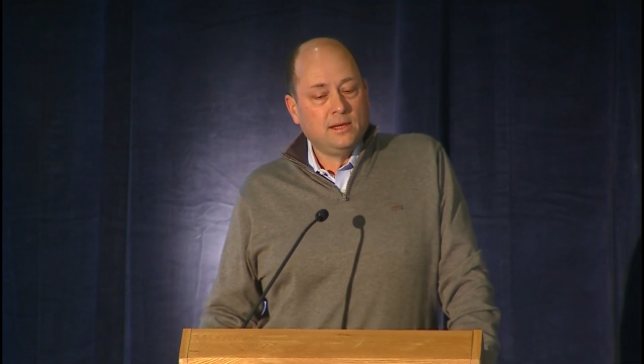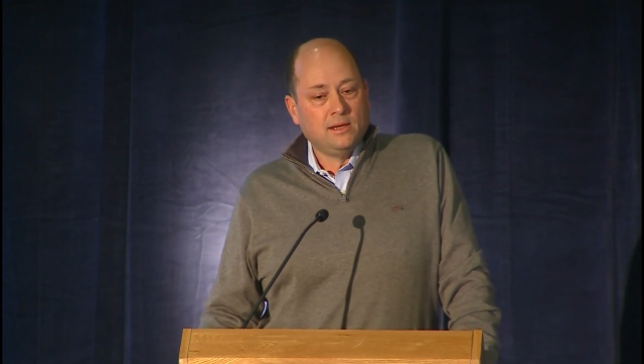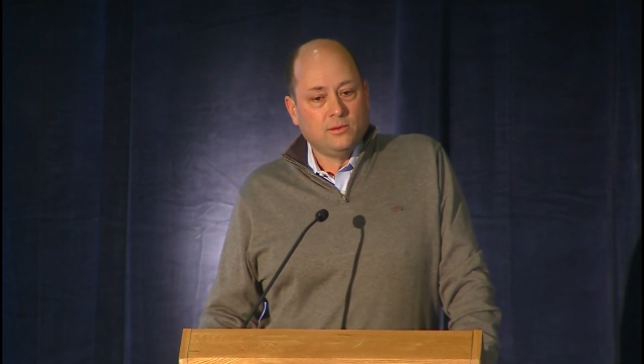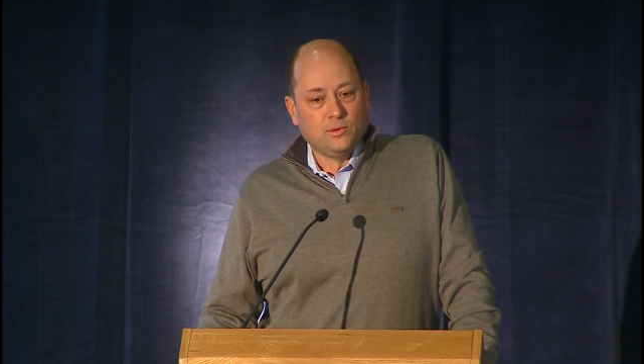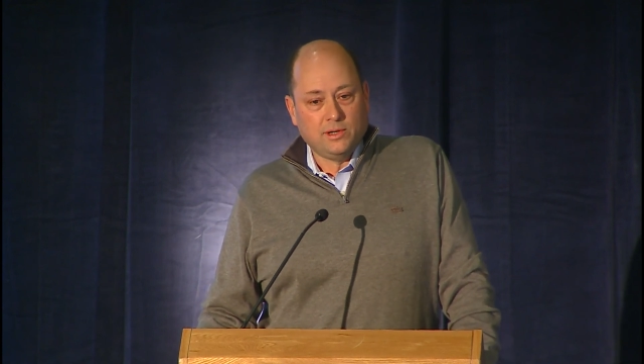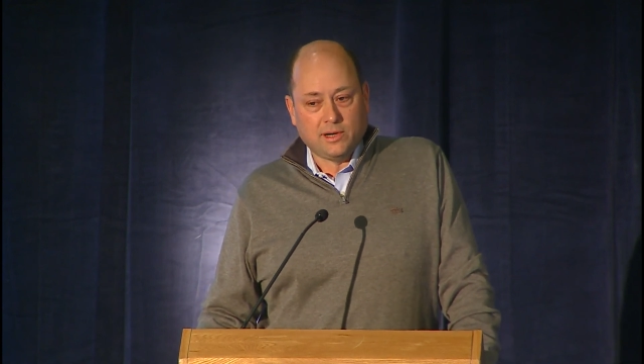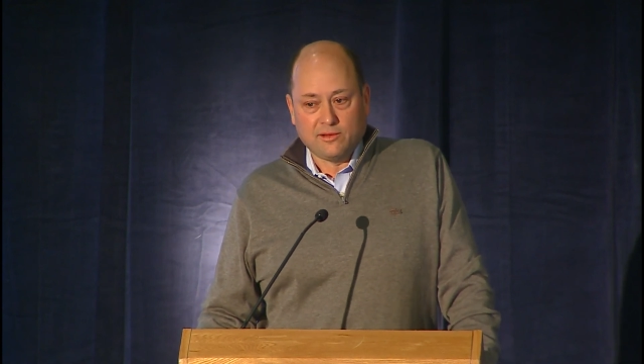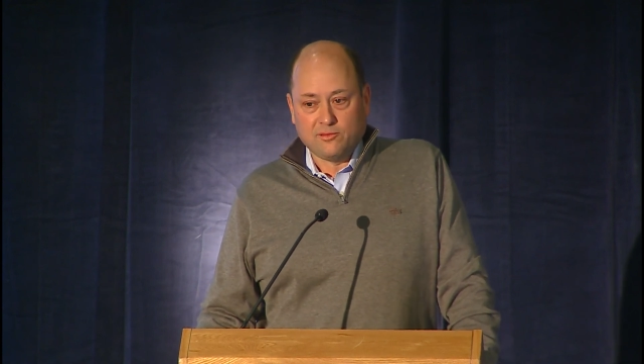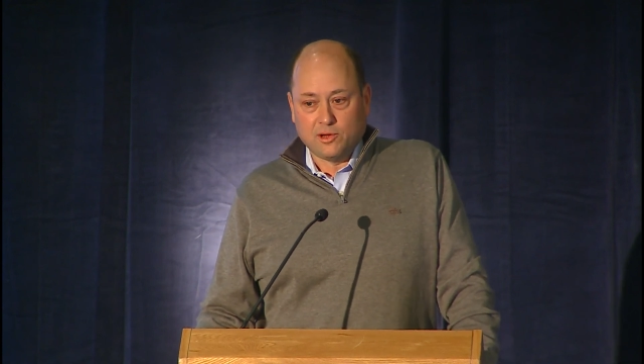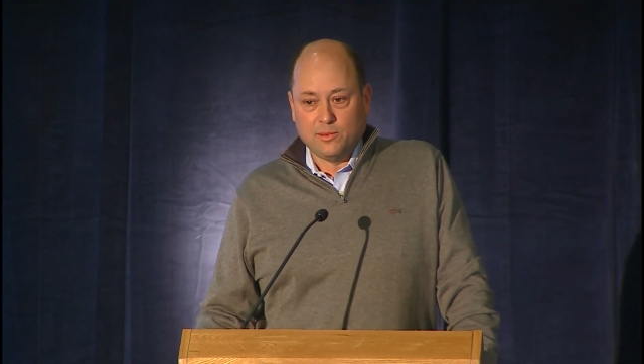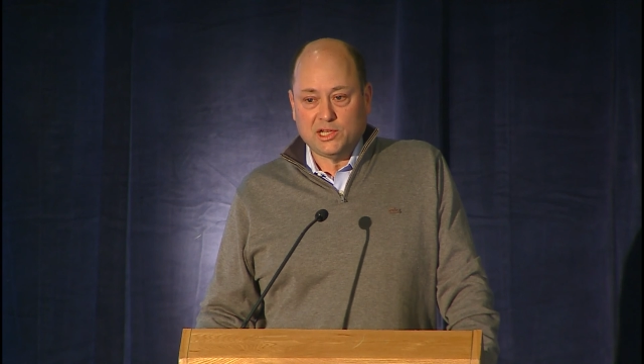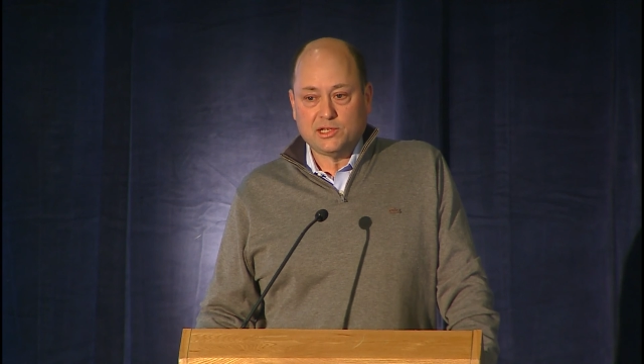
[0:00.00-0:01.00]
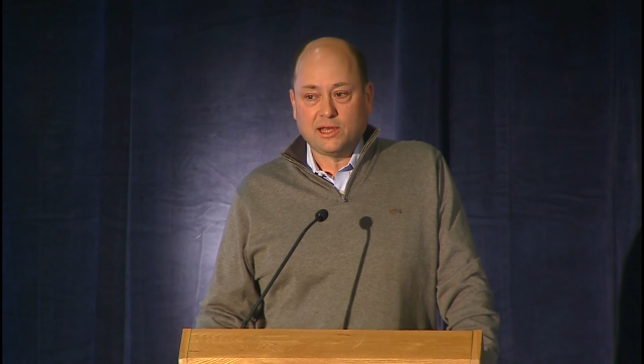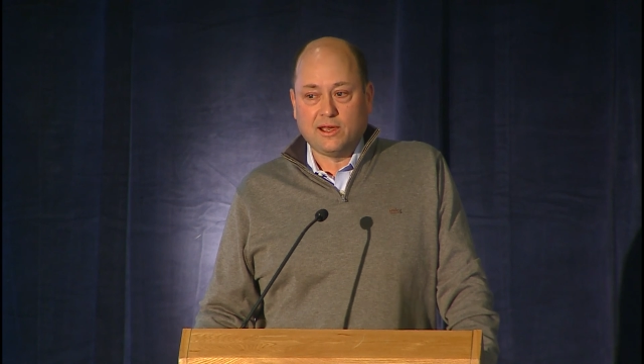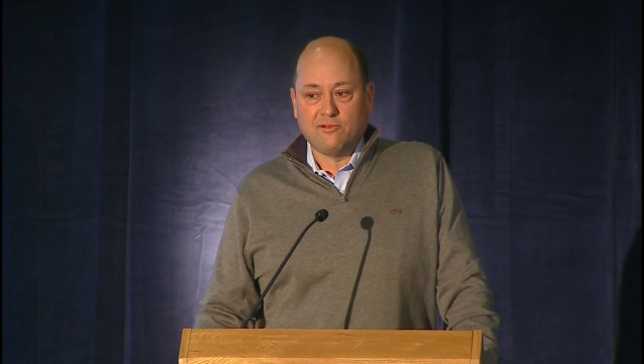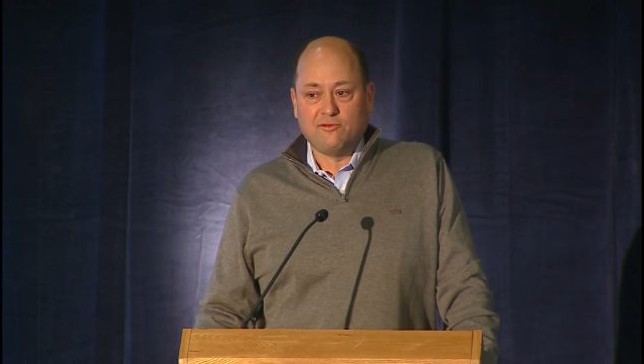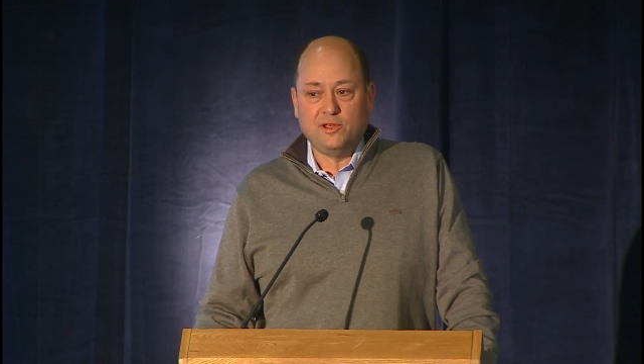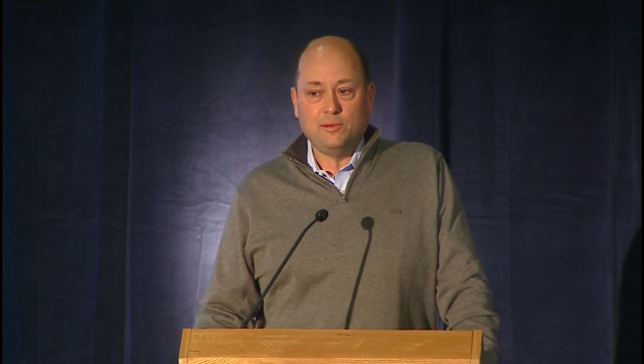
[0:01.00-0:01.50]
We'd like very much to
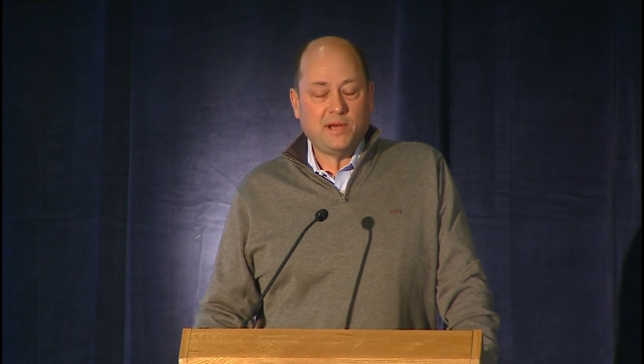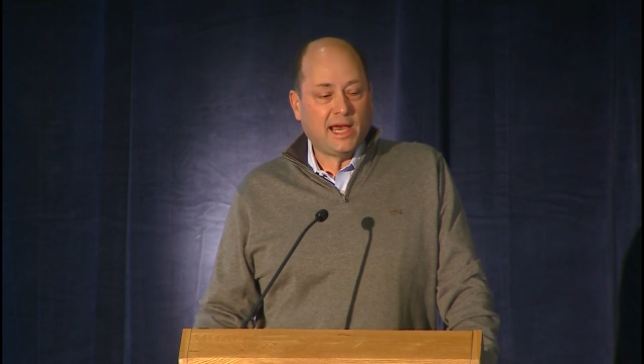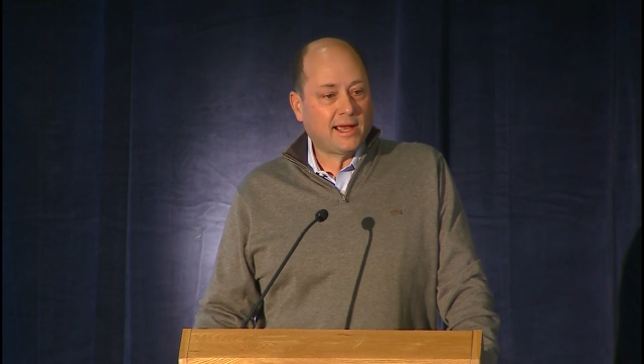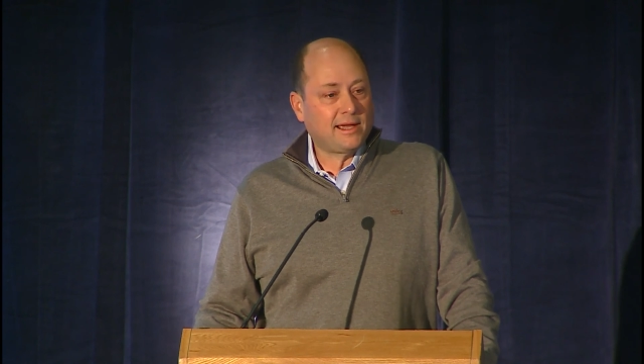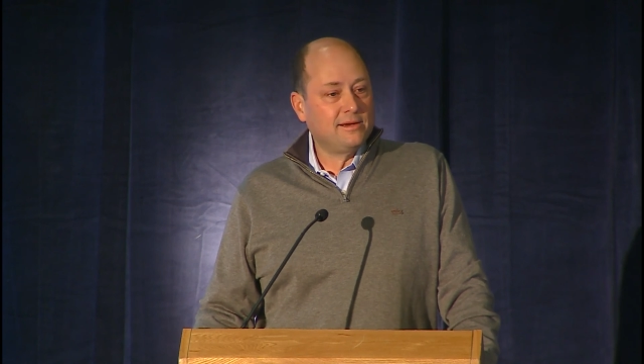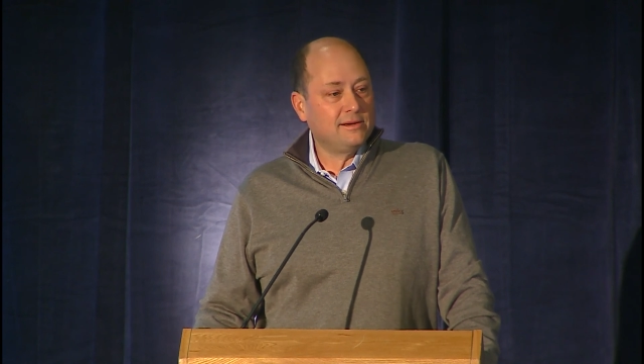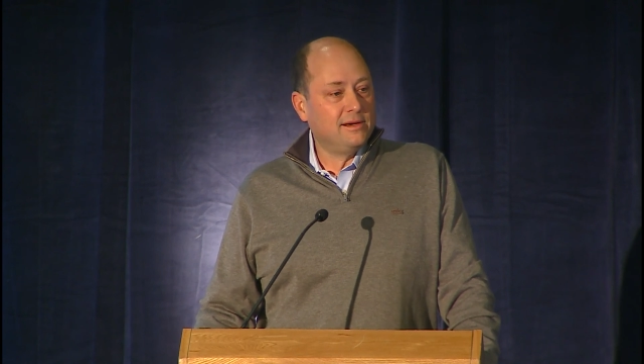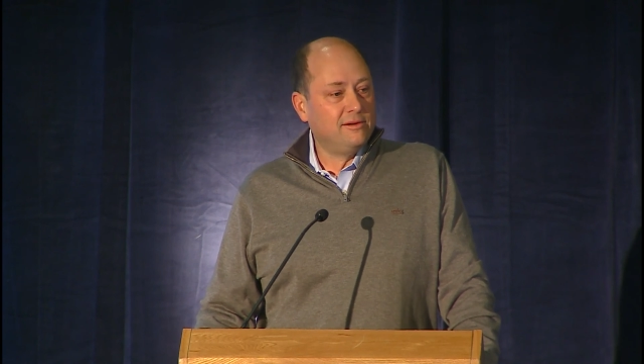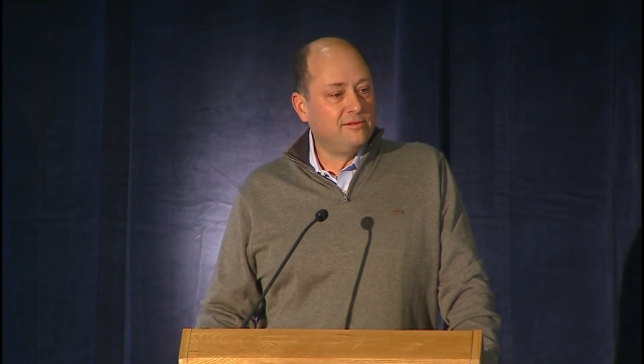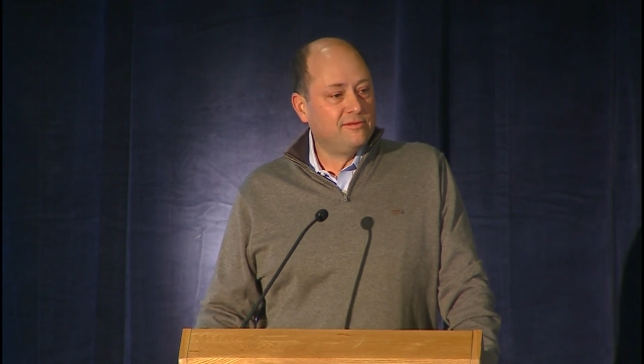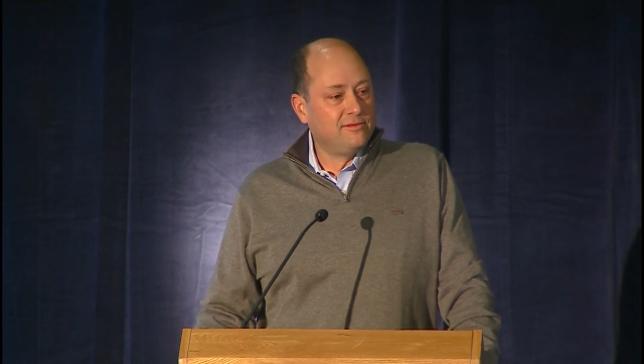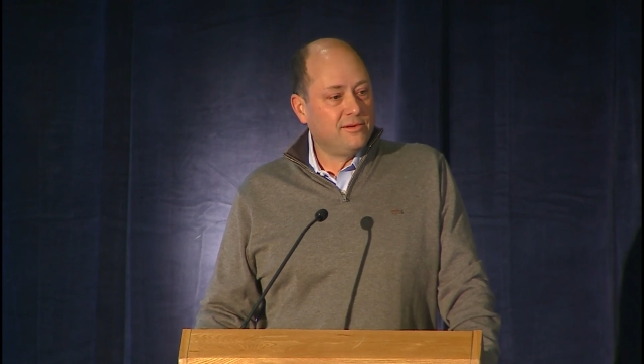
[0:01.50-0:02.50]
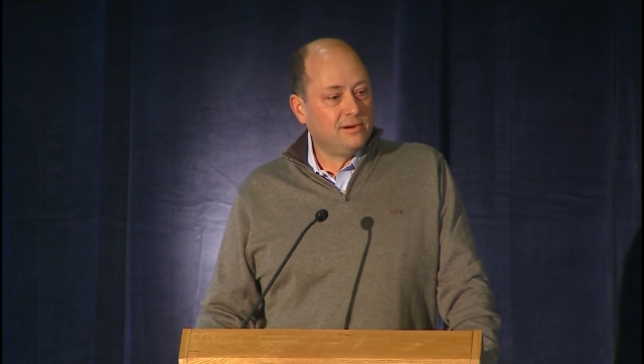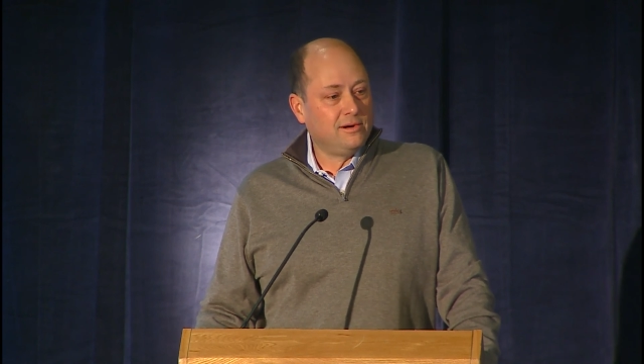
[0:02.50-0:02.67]
have feedback of